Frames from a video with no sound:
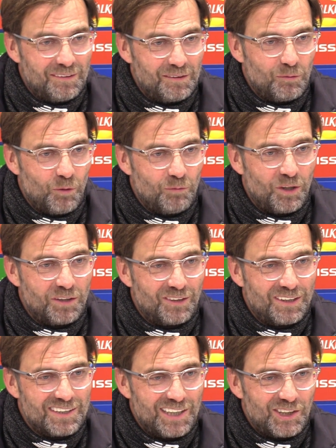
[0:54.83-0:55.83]
The one
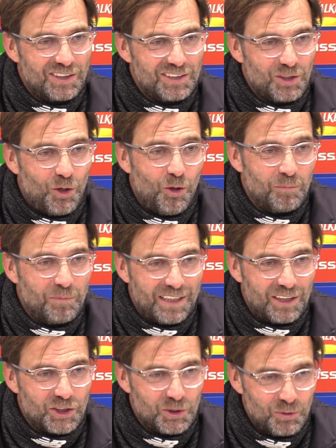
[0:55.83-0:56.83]
translation is the
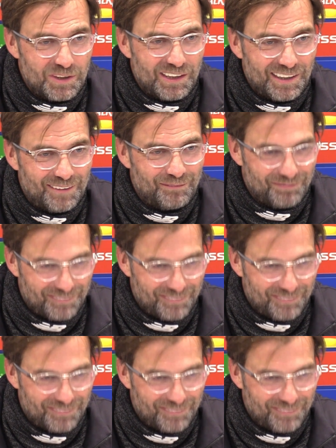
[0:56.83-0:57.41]
Hornberger shooting.